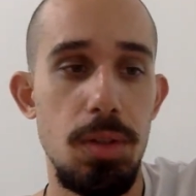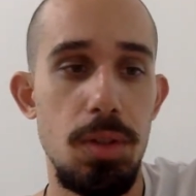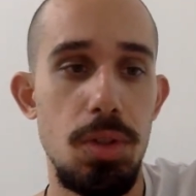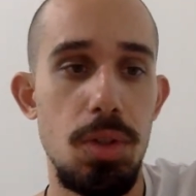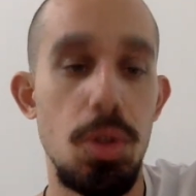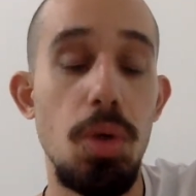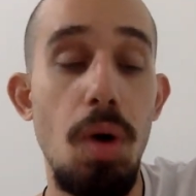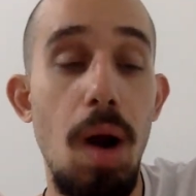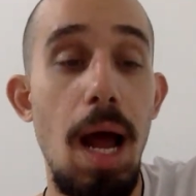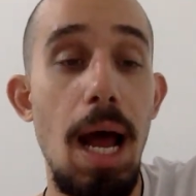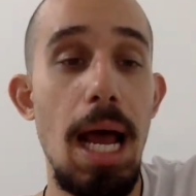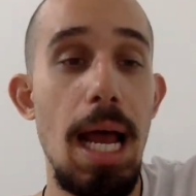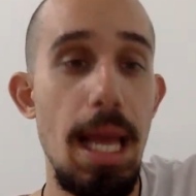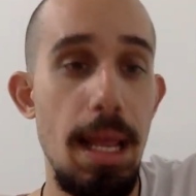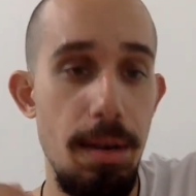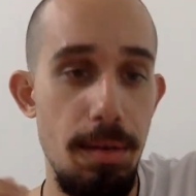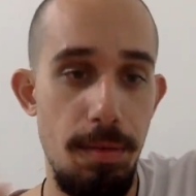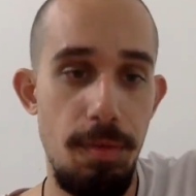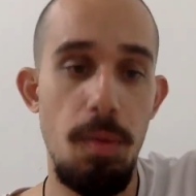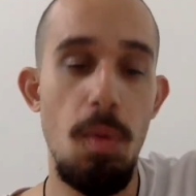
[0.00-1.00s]

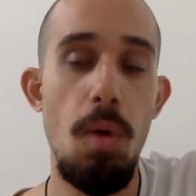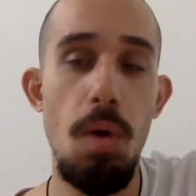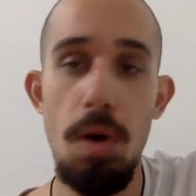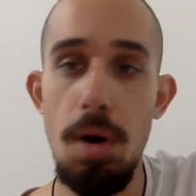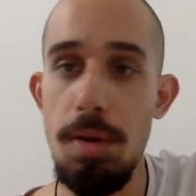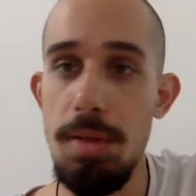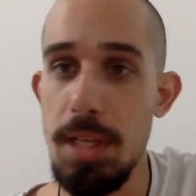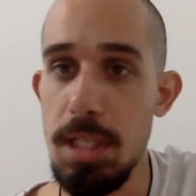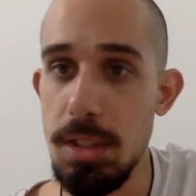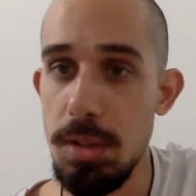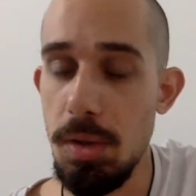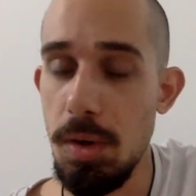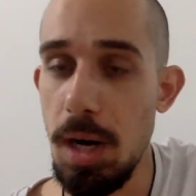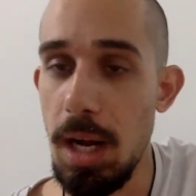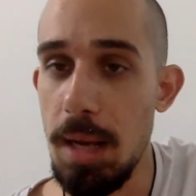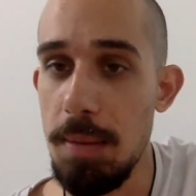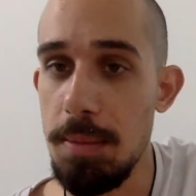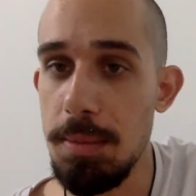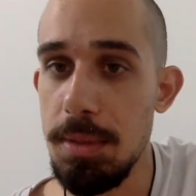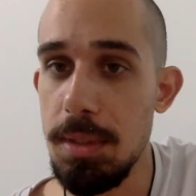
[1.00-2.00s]
tried for these
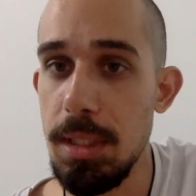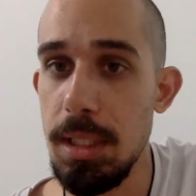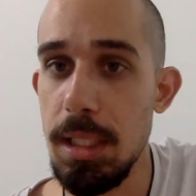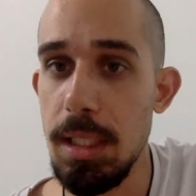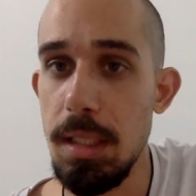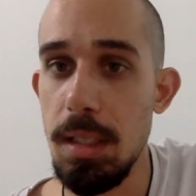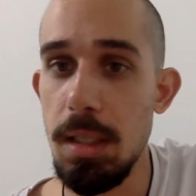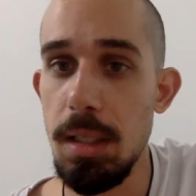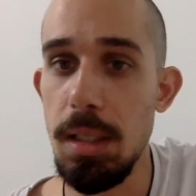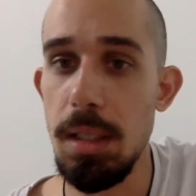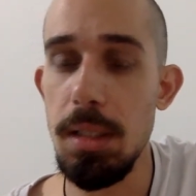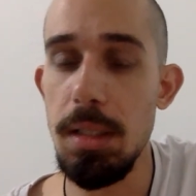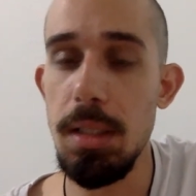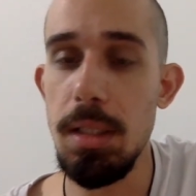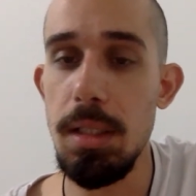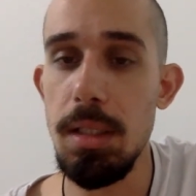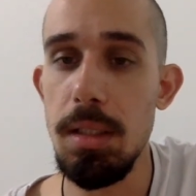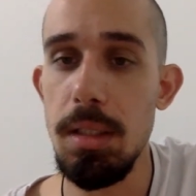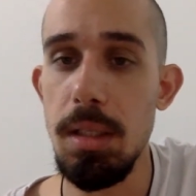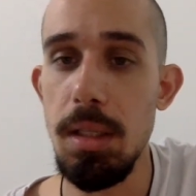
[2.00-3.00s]
crimes in
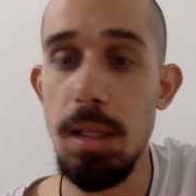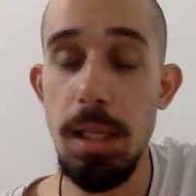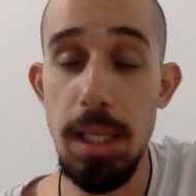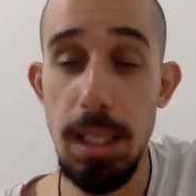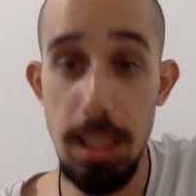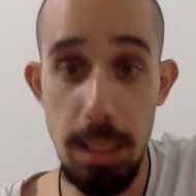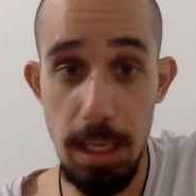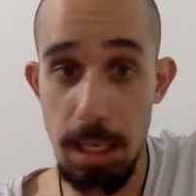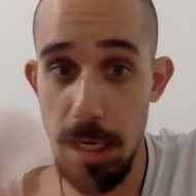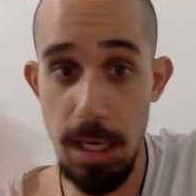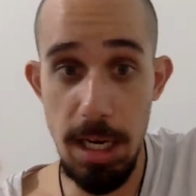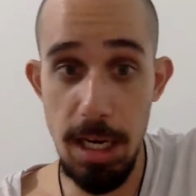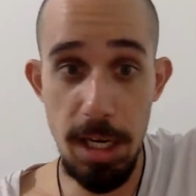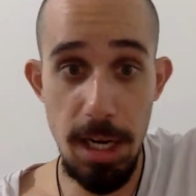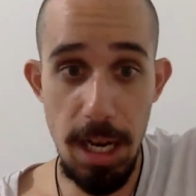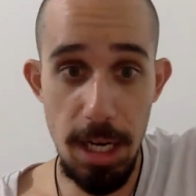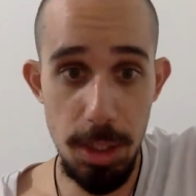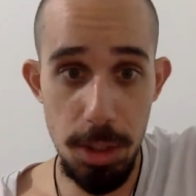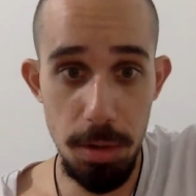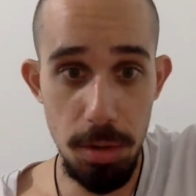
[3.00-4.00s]
an
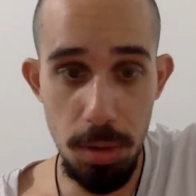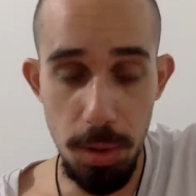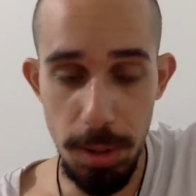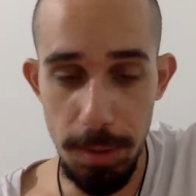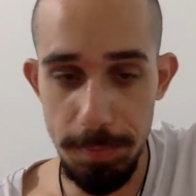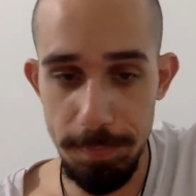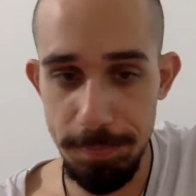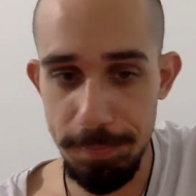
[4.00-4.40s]
international court.